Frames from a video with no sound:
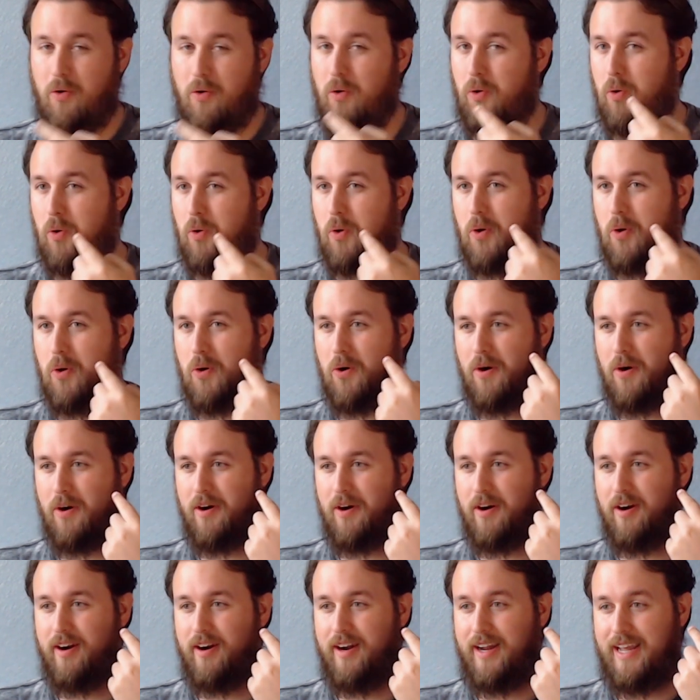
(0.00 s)

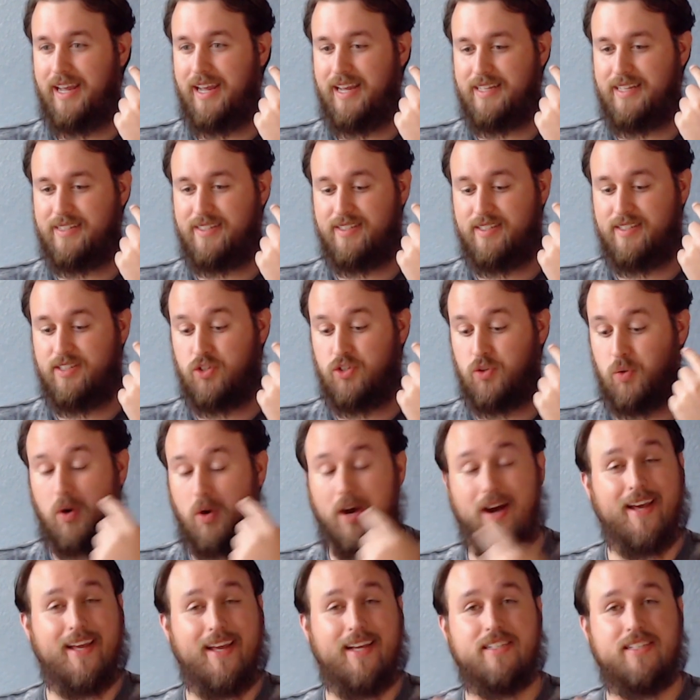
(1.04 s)
or it's
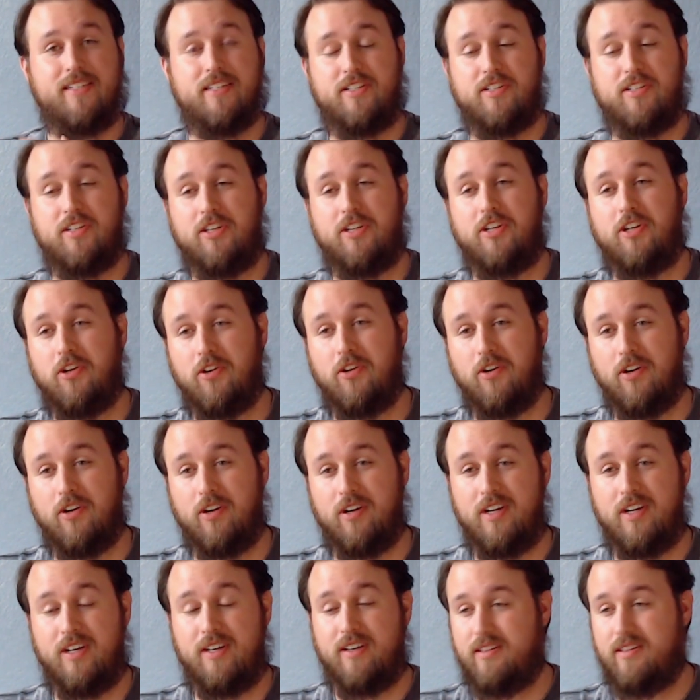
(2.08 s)
trying to
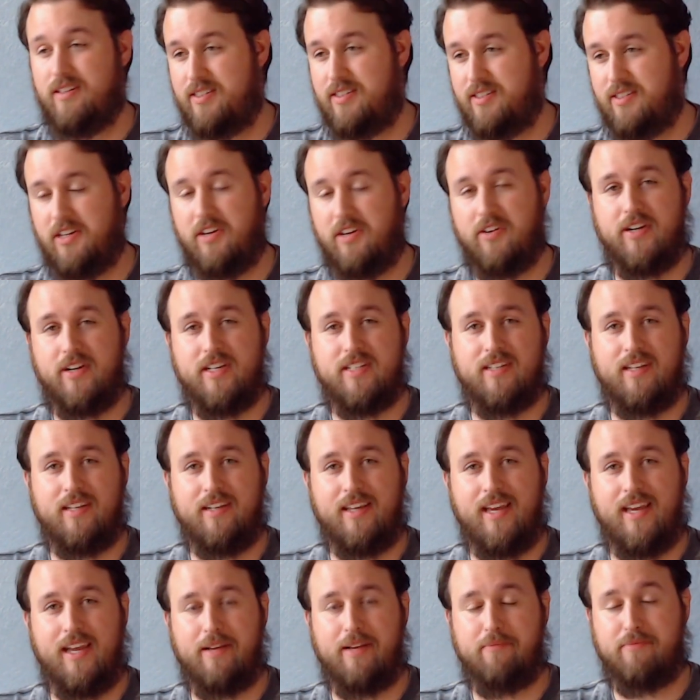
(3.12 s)
secure the series in
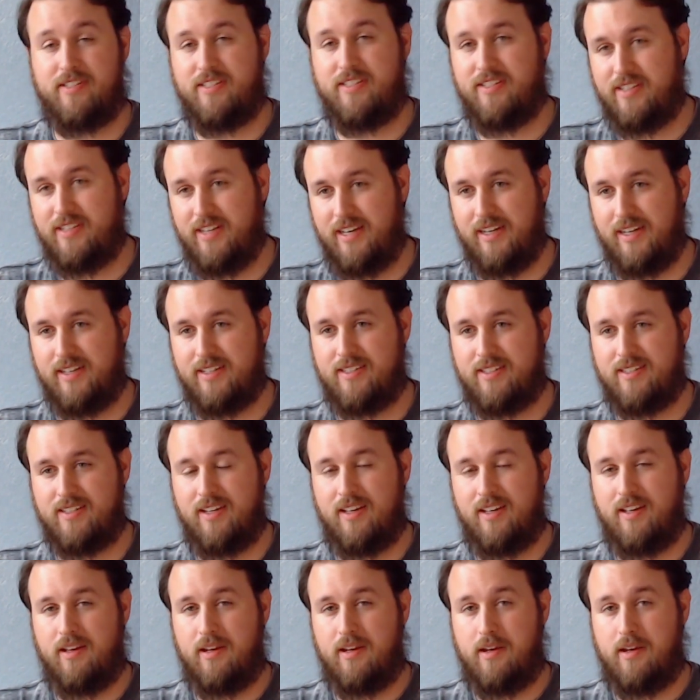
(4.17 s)
game six